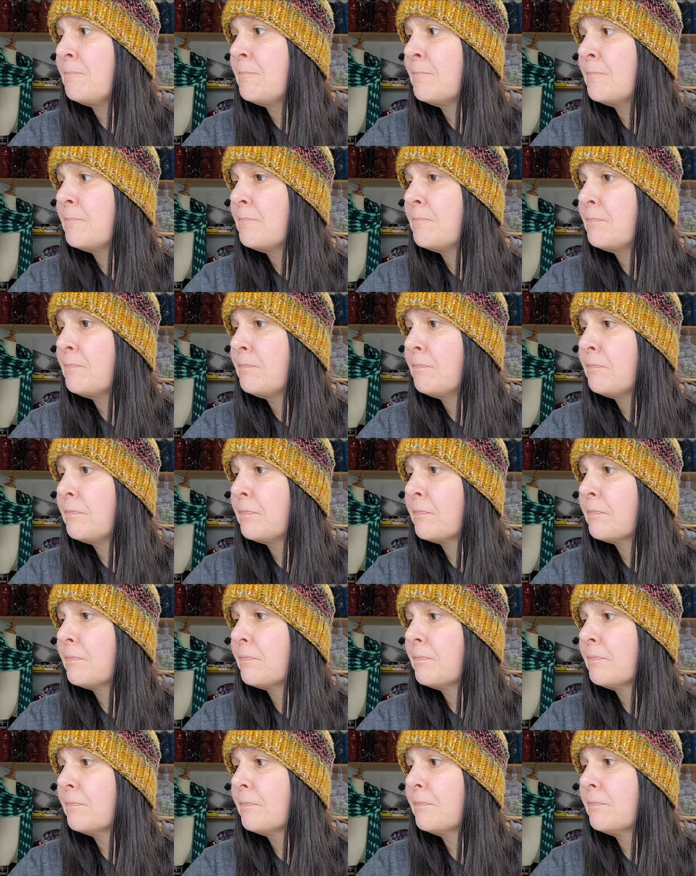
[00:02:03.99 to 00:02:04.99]

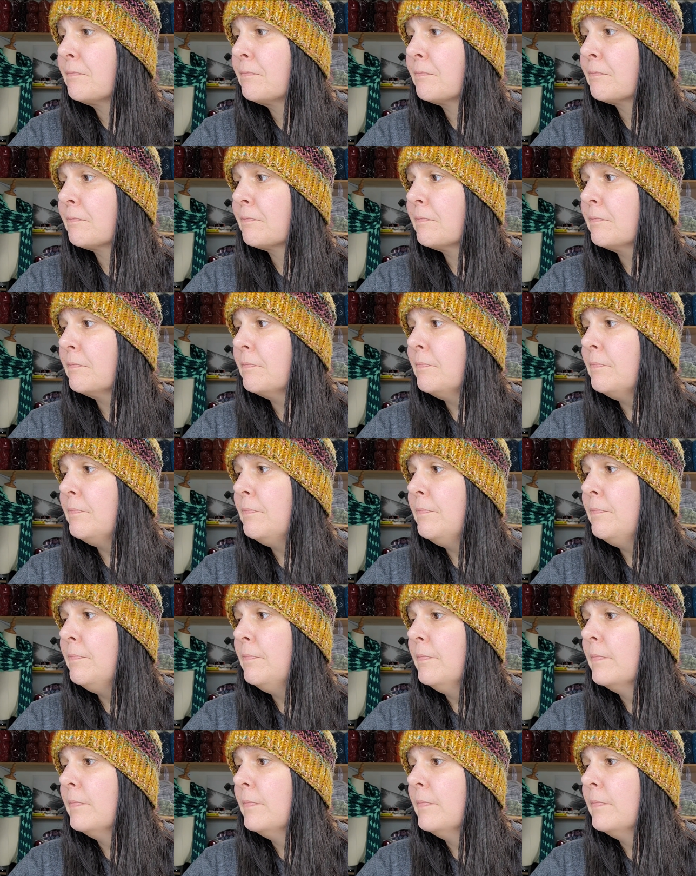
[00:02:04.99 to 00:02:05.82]
No one is speaking in this clip.